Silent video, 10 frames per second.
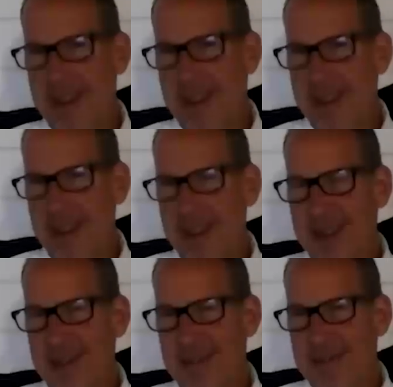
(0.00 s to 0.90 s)

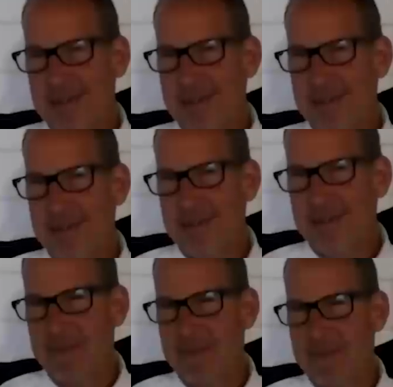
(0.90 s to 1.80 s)

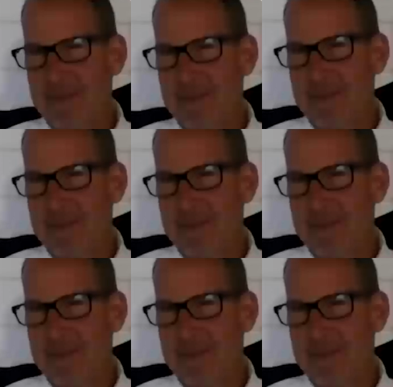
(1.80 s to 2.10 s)
No one is speaking in this clip.